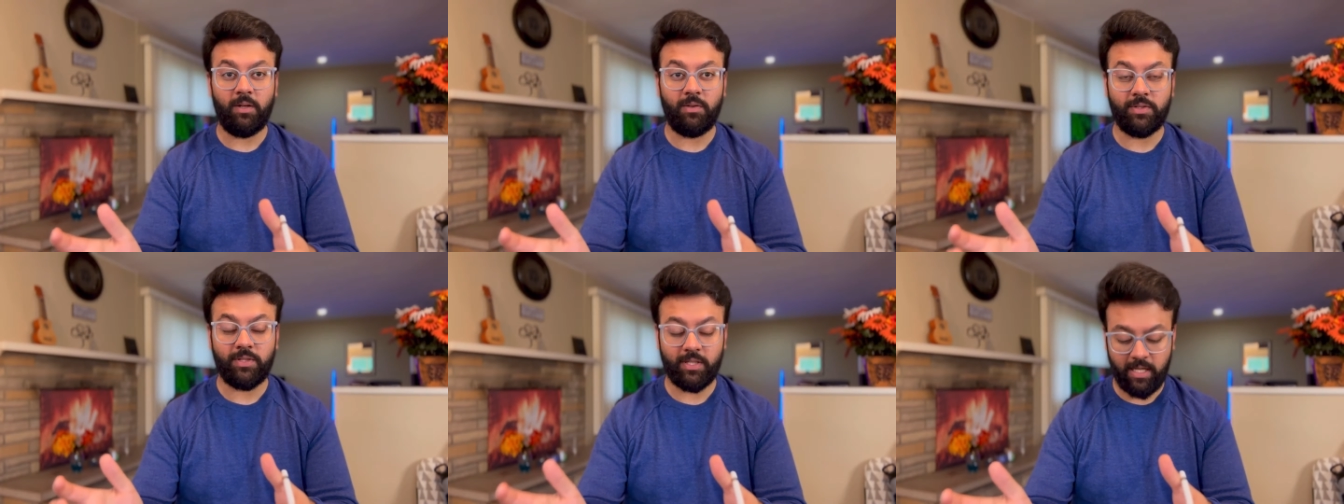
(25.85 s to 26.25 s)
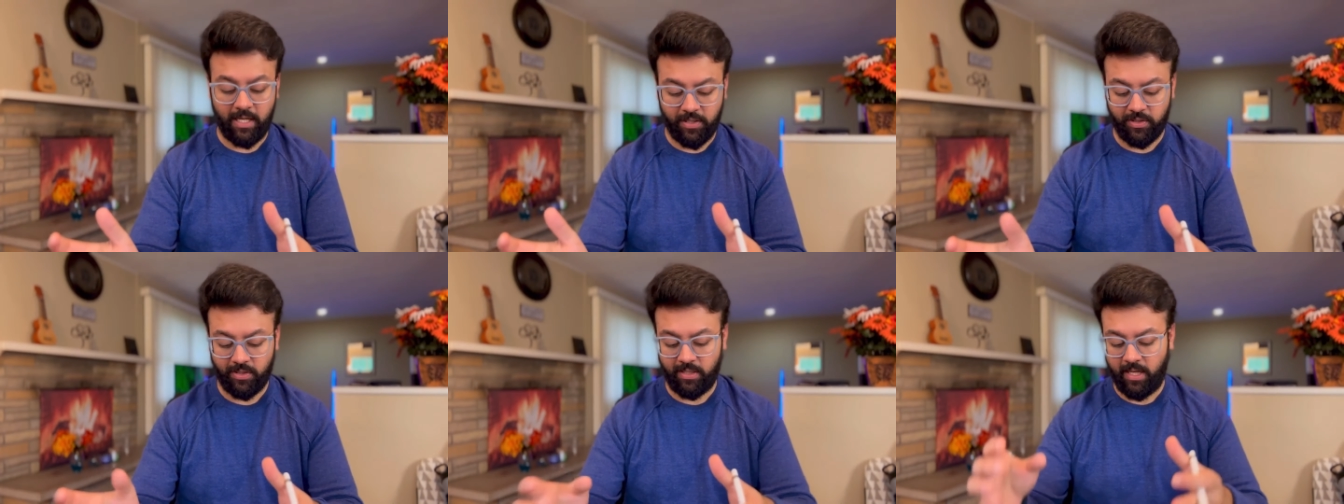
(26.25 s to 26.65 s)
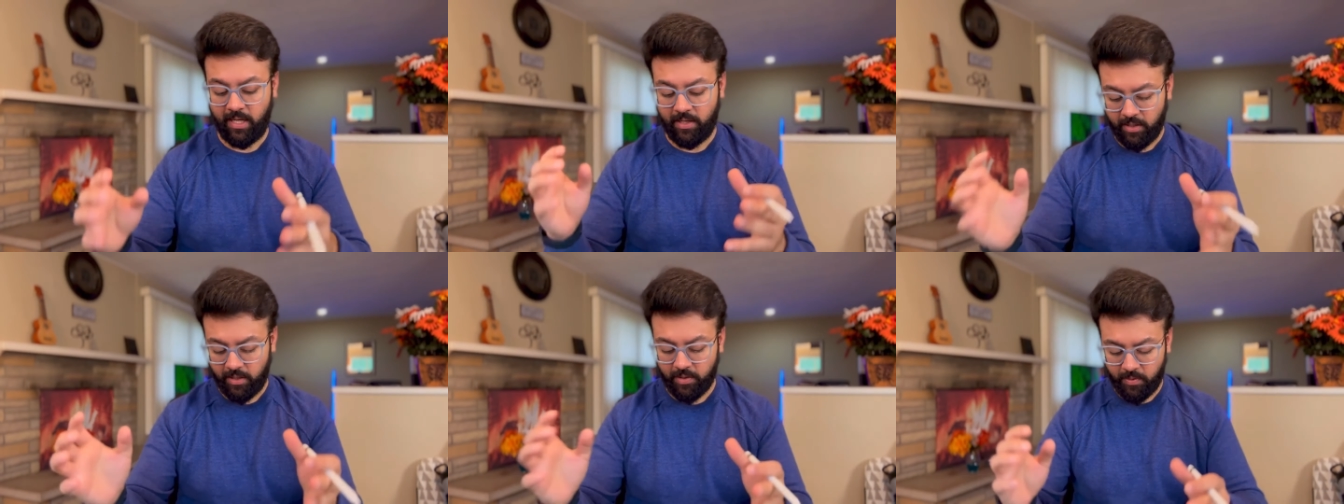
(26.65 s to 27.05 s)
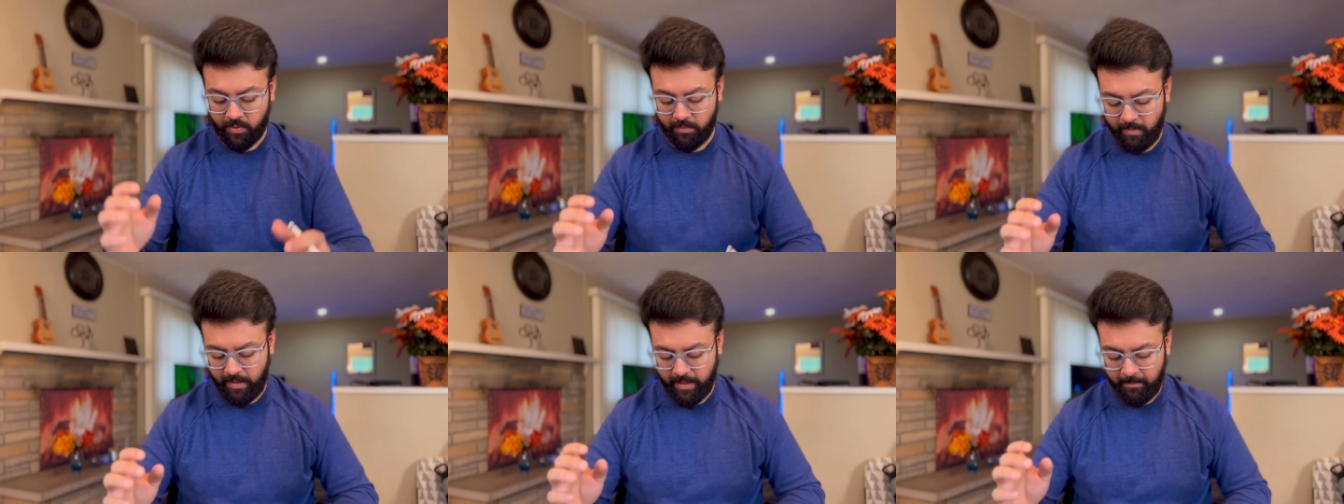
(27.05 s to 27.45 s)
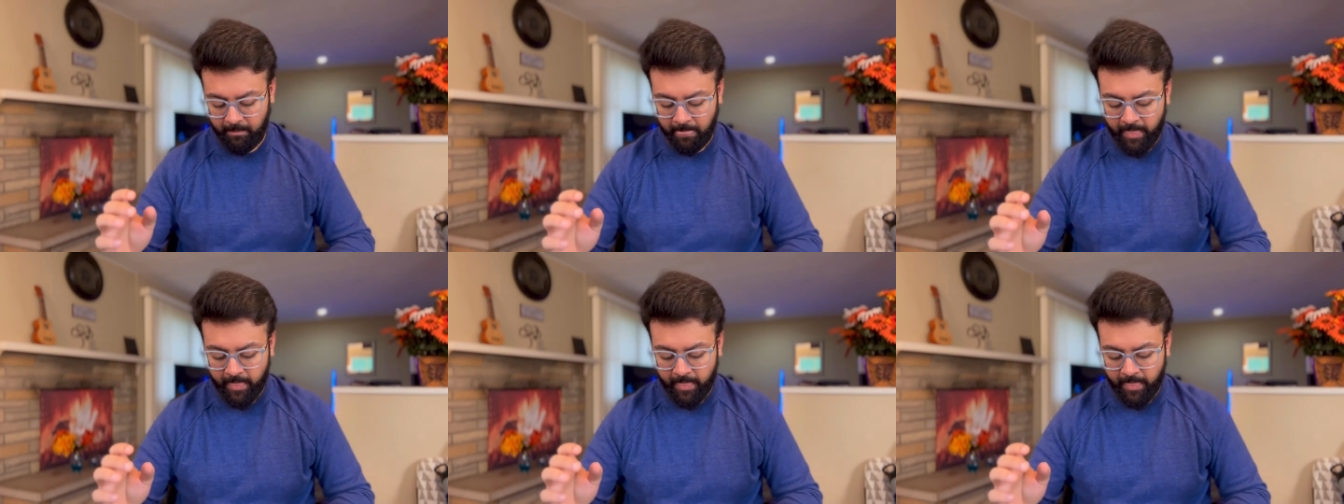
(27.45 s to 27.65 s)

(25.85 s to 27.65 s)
selection and recruitment.